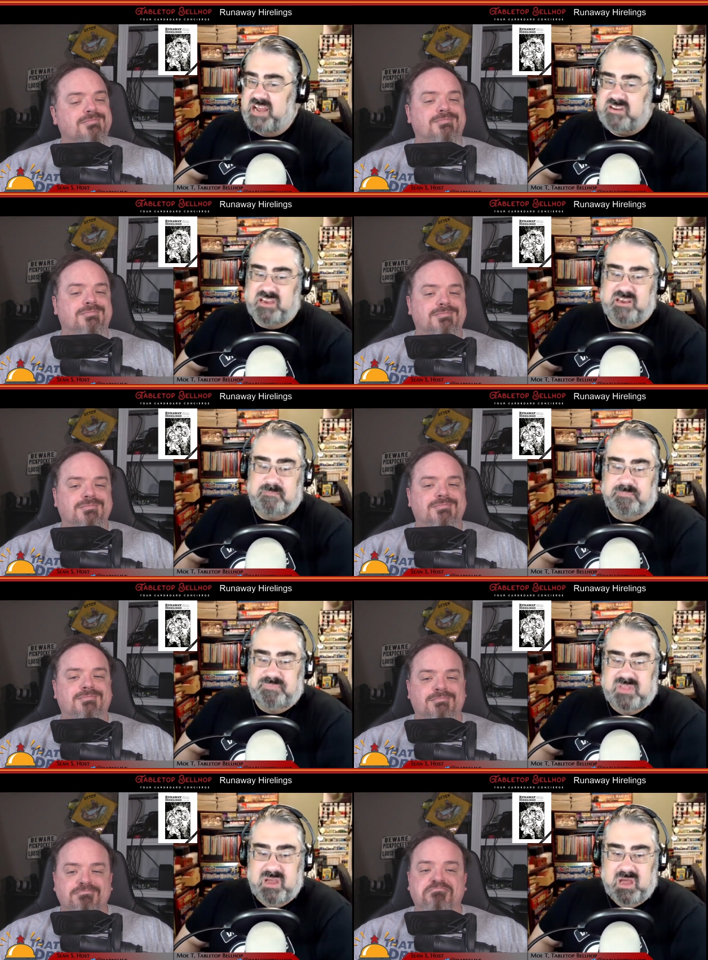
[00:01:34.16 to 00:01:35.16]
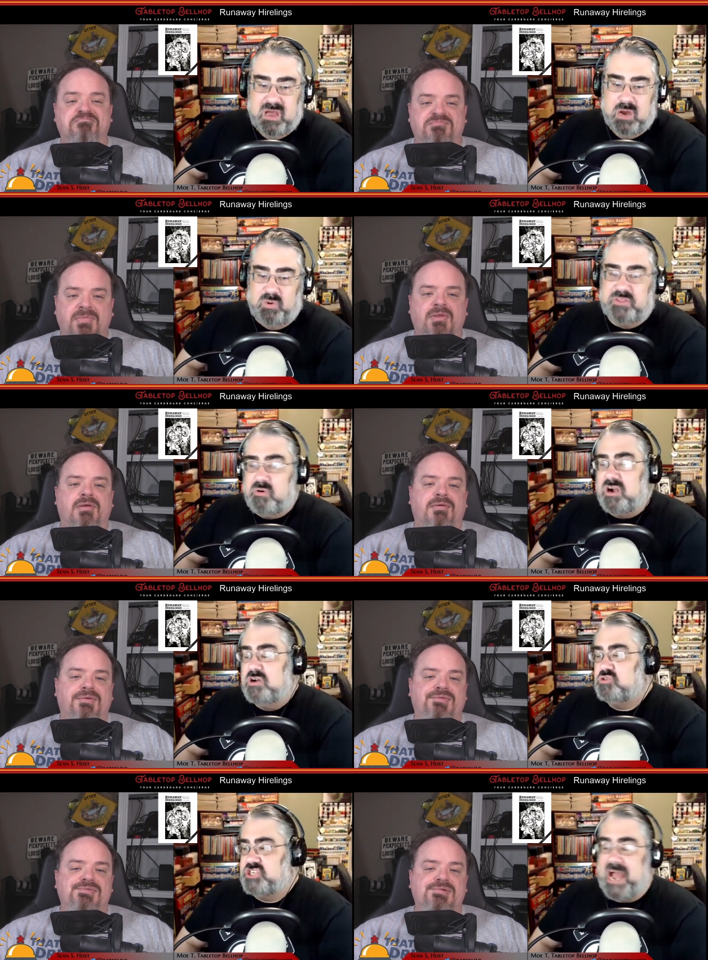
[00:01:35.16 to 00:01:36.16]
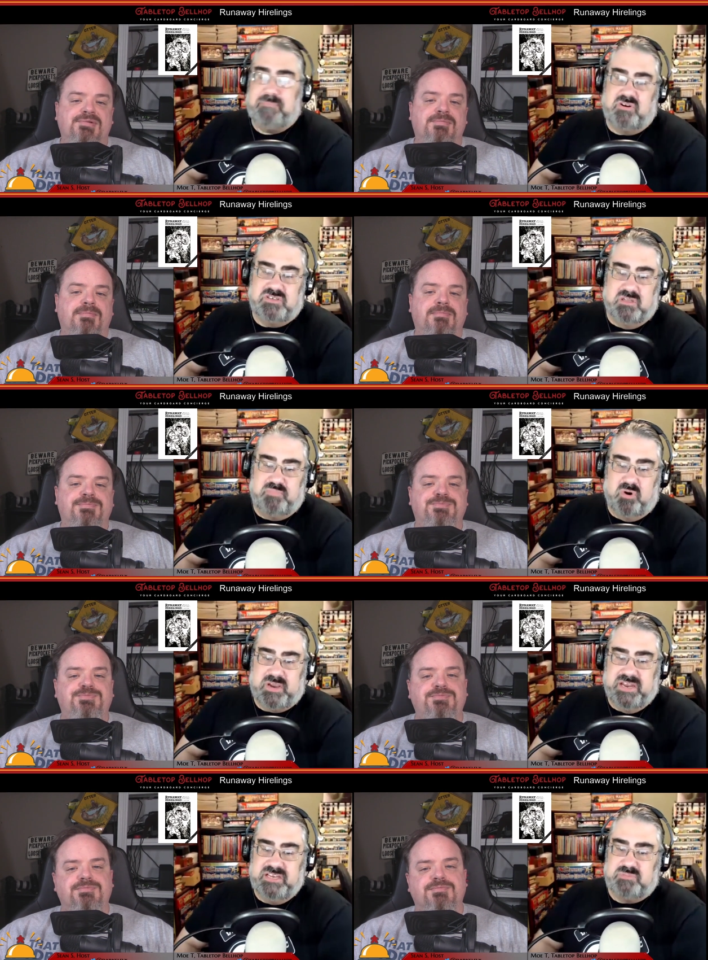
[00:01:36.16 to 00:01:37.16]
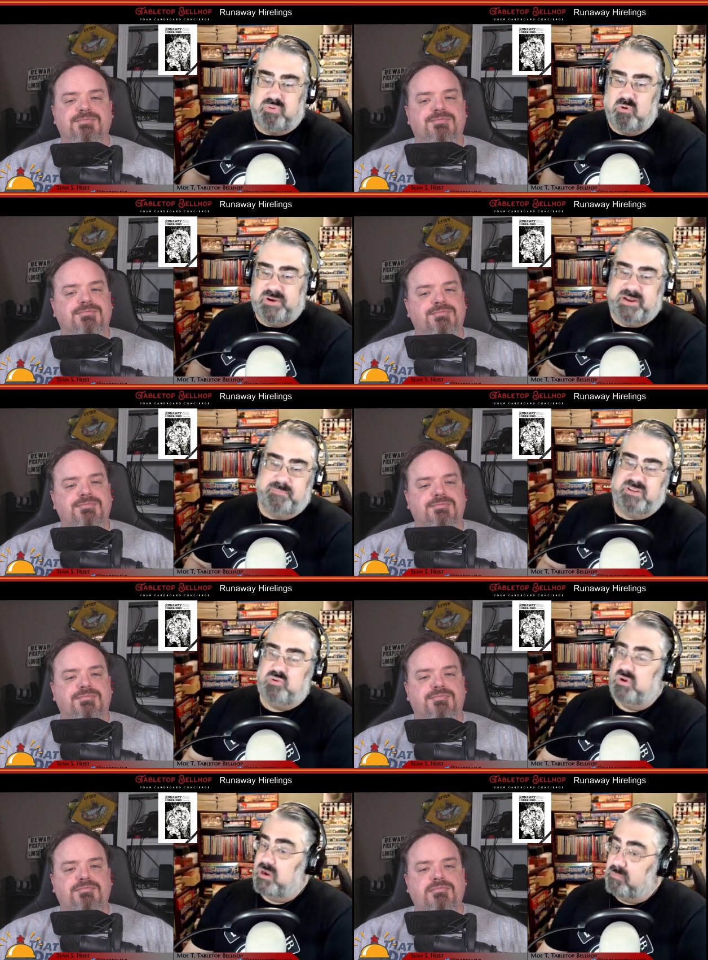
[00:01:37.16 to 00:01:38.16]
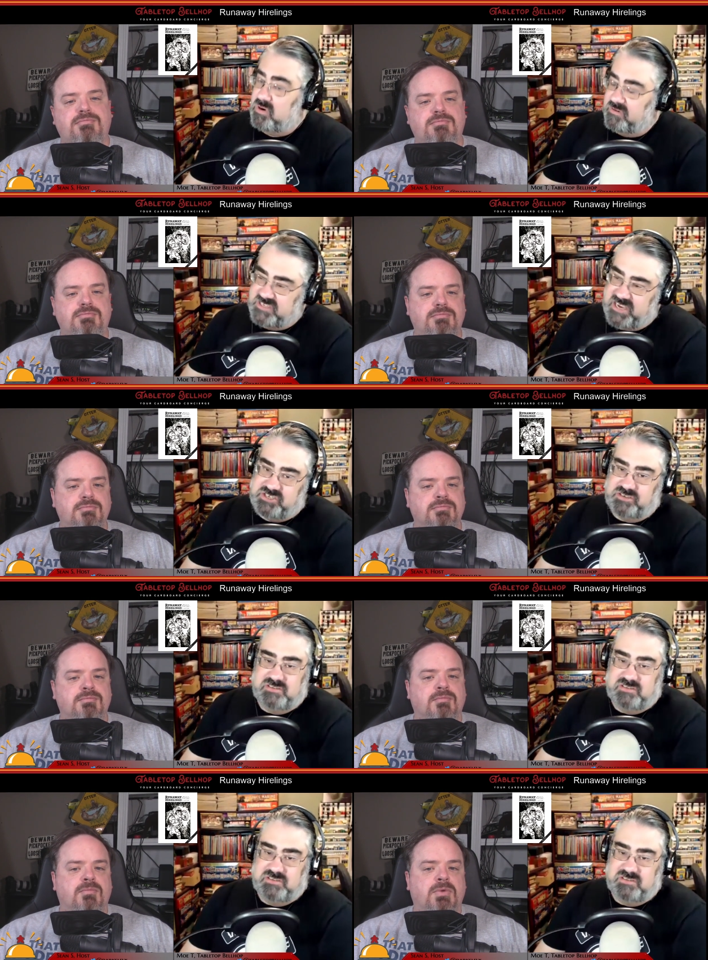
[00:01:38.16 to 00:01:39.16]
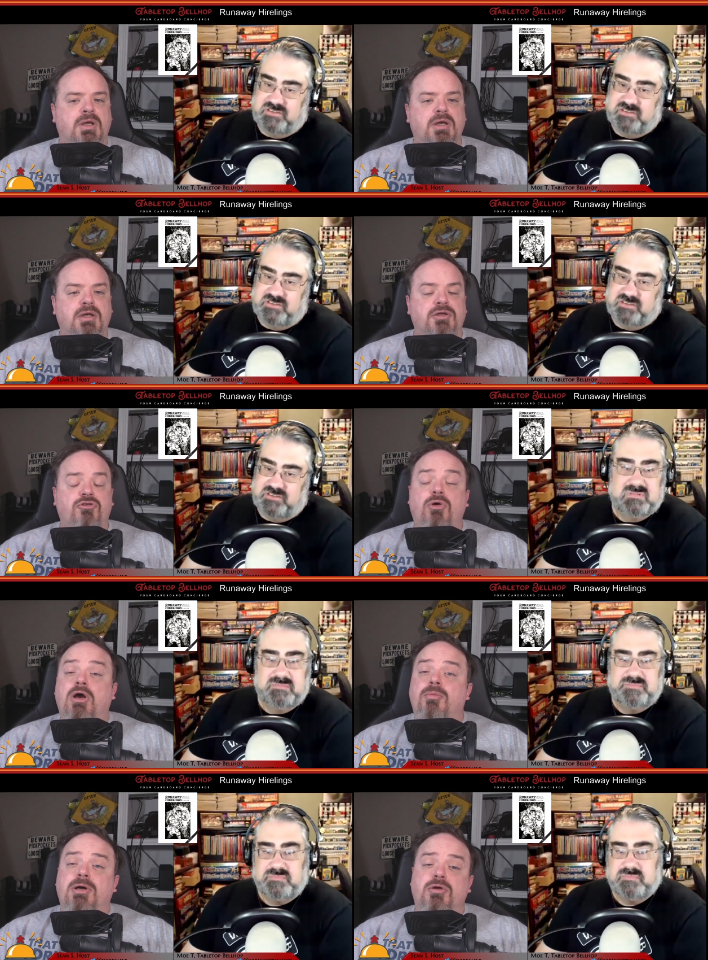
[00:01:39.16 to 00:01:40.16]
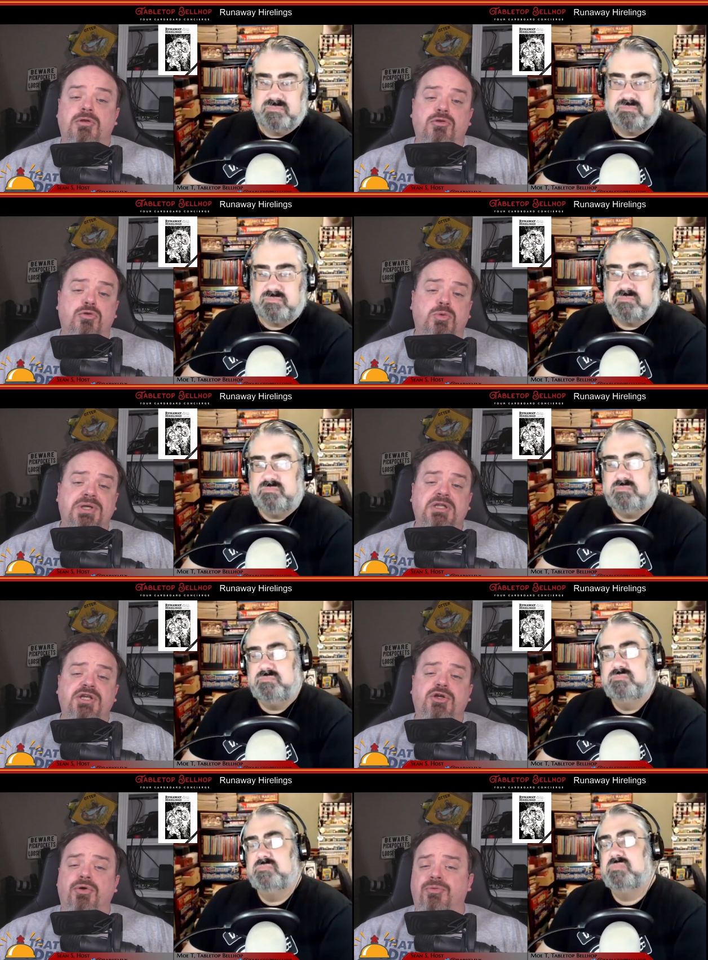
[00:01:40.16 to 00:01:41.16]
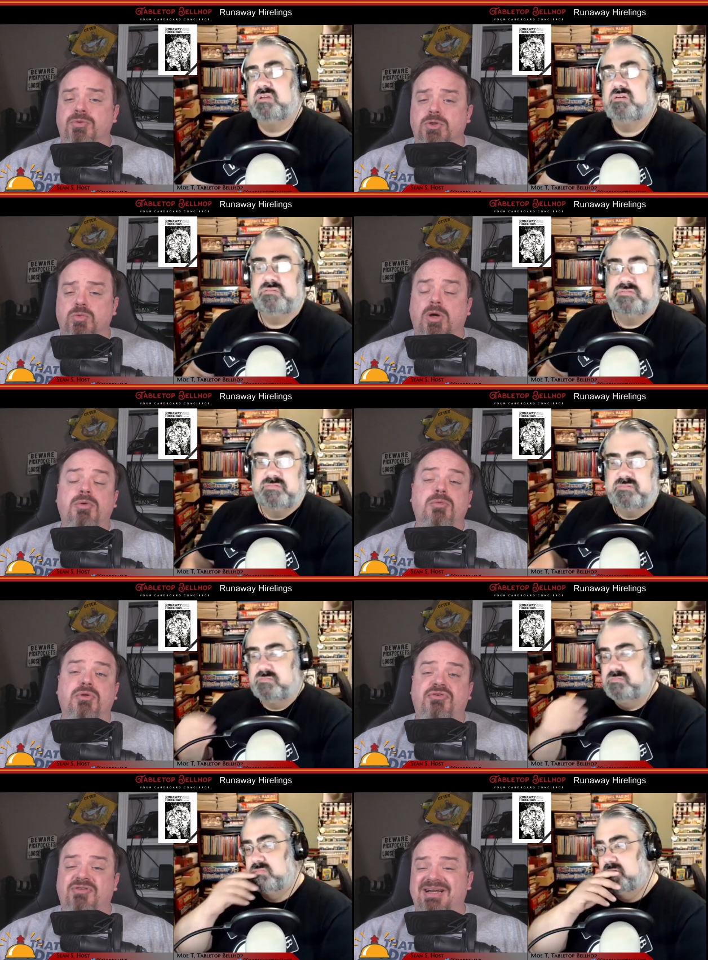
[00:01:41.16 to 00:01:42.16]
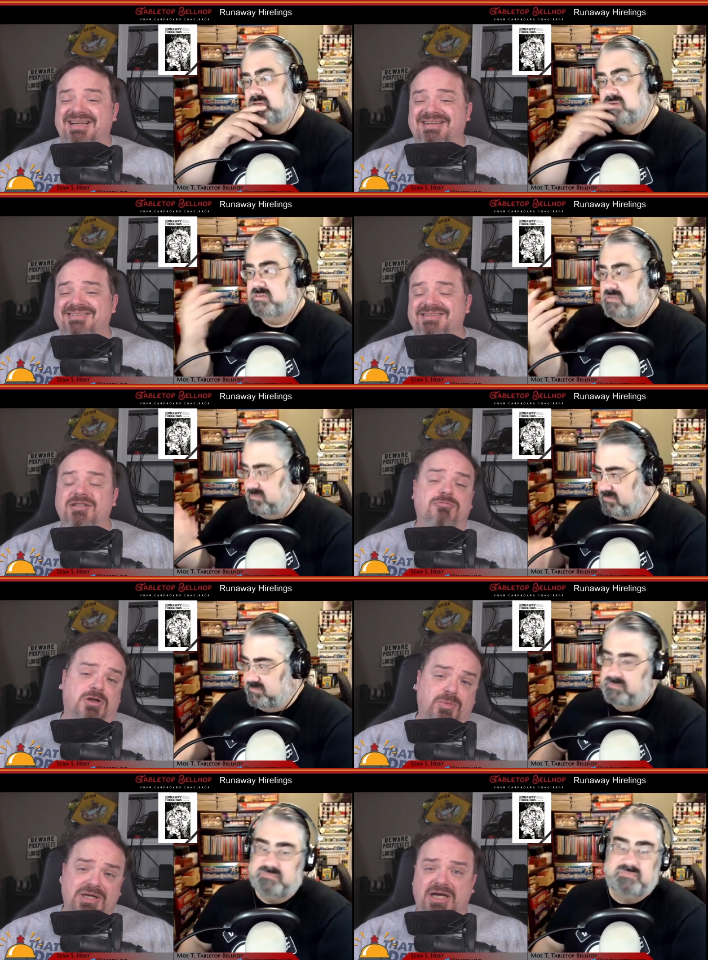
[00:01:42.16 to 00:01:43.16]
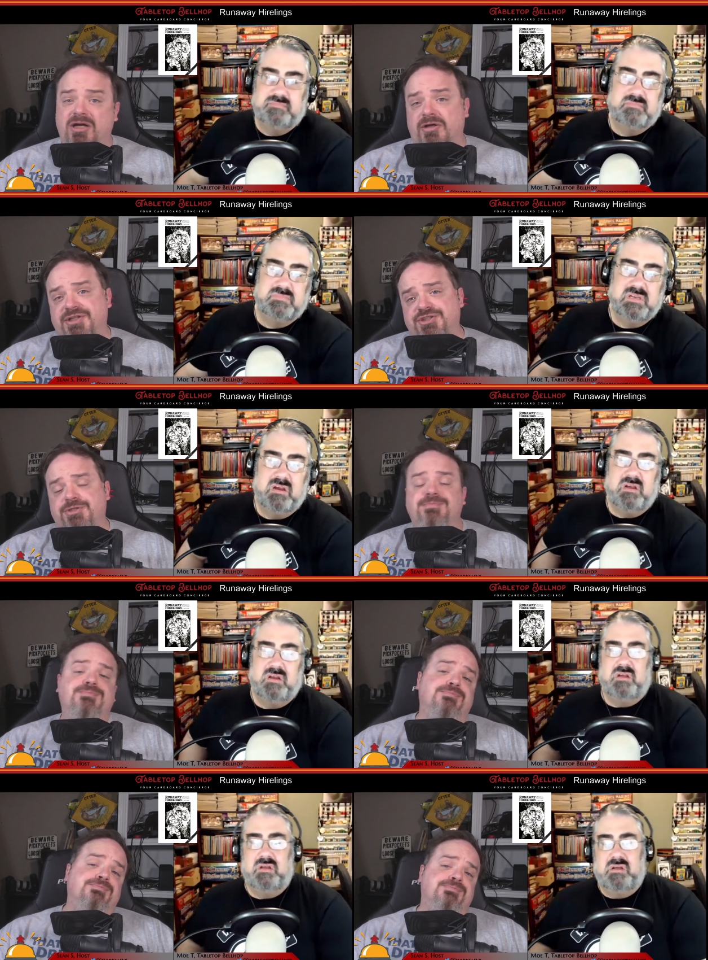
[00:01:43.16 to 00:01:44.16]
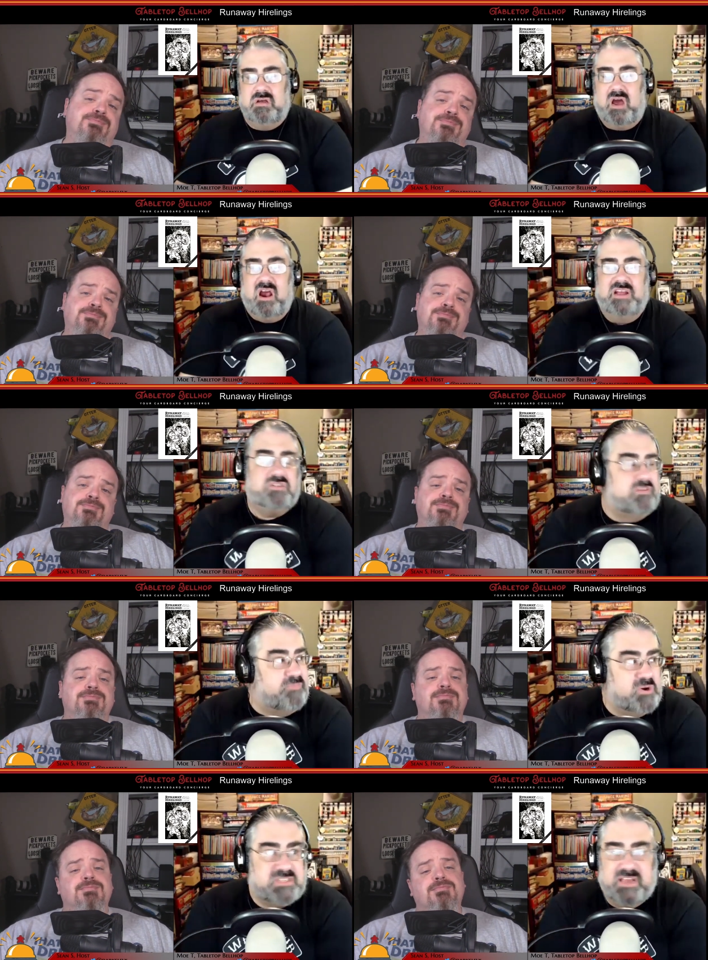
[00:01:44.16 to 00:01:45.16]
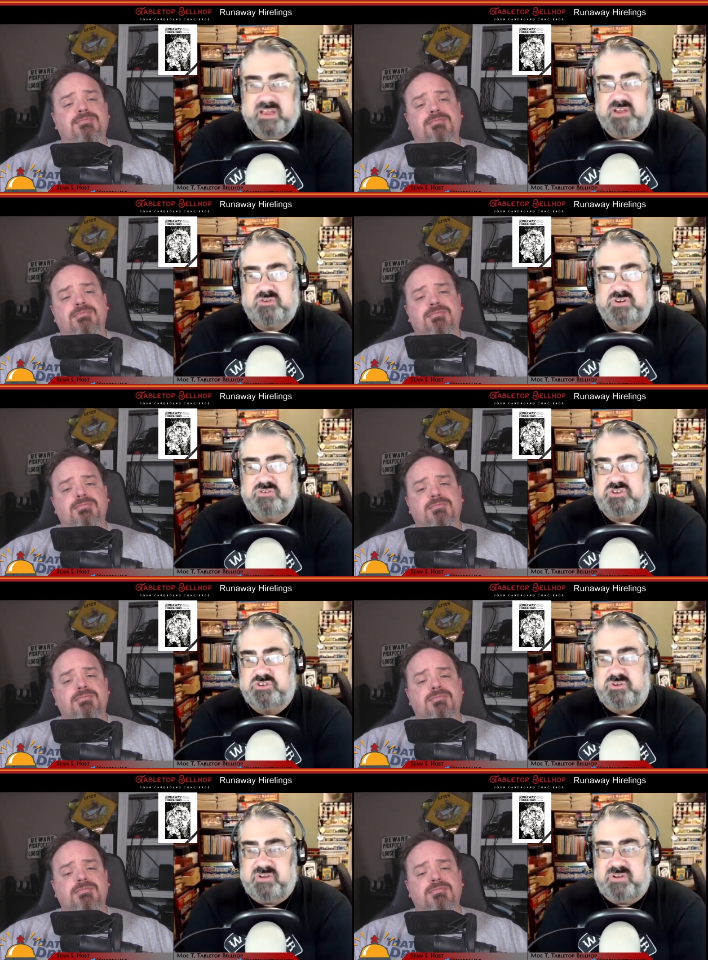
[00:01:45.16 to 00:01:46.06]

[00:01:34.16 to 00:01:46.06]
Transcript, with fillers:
Speaker 1: and I dig it. While there are no chapters in the book, it is broken up into a number of sections. So how
Speaker 2: about you quickly go through what we will find in Runaway Hirelings?
Speaker 1: All right, so the first thing introduces